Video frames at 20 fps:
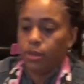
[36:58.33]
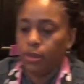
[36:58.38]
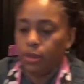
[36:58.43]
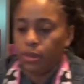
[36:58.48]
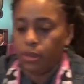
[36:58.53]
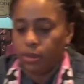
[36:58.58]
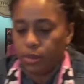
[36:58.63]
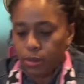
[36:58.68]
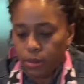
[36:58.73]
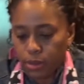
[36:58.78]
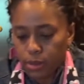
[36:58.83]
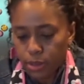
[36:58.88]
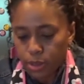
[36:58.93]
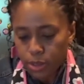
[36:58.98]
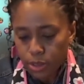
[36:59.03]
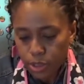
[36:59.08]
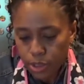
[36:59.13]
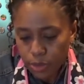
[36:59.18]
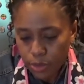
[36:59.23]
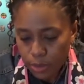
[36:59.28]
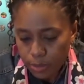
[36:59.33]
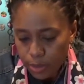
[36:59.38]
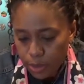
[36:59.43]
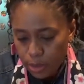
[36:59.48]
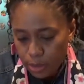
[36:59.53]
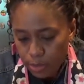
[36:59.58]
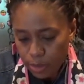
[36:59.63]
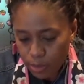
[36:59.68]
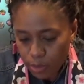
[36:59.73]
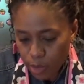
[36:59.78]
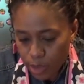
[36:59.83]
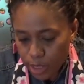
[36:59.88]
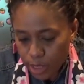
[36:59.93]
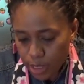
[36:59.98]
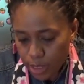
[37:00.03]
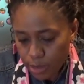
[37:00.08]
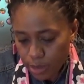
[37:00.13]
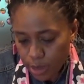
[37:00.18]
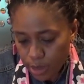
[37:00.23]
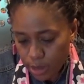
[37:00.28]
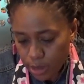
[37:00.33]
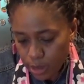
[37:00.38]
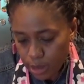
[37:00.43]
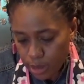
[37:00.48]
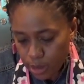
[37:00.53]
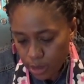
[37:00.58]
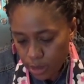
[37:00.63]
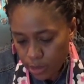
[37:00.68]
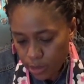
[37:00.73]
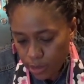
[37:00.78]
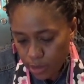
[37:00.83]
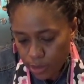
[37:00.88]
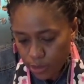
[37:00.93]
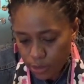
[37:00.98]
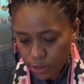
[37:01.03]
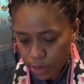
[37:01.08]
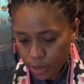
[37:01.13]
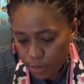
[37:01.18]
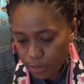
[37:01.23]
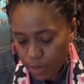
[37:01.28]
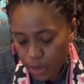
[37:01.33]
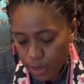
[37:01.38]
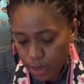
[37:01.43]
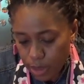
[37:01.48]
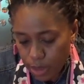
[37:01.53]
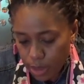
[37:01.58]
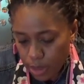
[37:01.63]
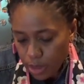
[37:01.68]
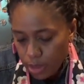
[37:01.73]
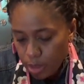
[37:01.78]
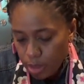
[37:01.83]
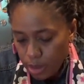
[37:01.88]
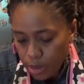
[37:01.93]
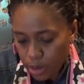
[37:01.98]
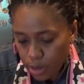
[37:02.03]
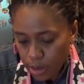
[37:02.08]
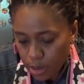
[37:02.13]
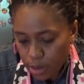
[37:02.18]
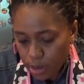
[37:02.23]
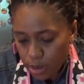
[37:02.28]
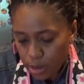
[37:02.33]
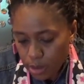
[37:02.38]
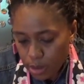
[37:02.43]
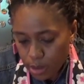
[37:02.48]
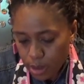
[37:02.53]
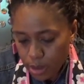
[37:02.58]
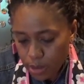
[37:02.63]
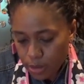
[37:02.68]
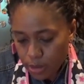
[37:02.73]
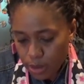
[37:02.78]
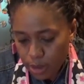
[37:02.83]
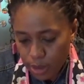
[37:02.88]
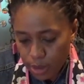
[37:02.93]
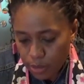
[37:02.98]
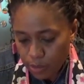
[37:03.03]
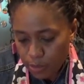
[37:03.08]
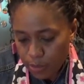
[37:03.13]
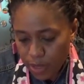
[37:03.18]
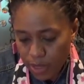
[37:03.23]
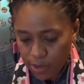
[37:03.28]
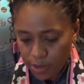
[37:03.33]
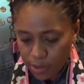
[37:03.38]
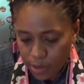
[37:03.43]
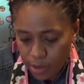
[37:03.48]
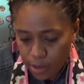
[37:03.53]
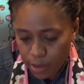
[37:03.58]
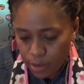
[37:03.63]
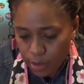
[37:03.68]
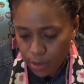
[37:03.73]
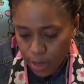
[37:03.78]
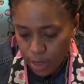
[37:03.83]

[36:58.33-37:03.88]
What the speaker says: the shrimp a little bit more time to cook in the citric, but everything is basically